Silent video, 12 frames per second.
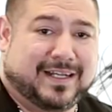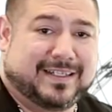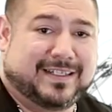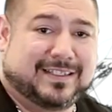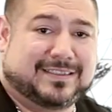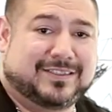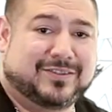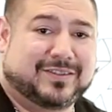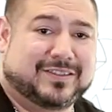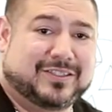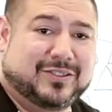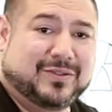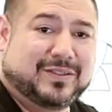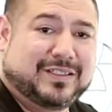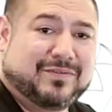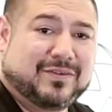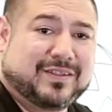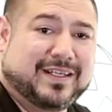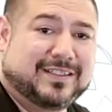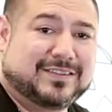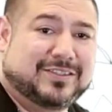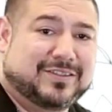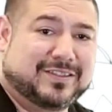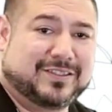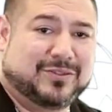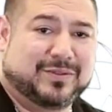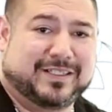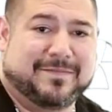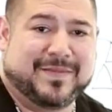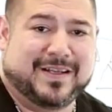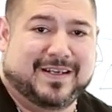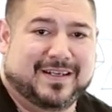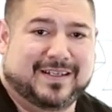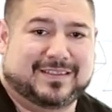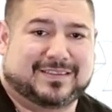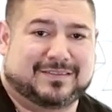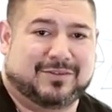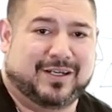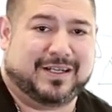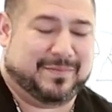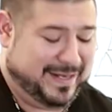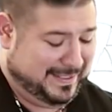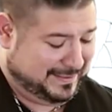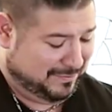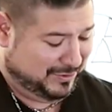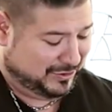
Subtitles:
ideas that you can do and different things you can do with it. It's really amazing when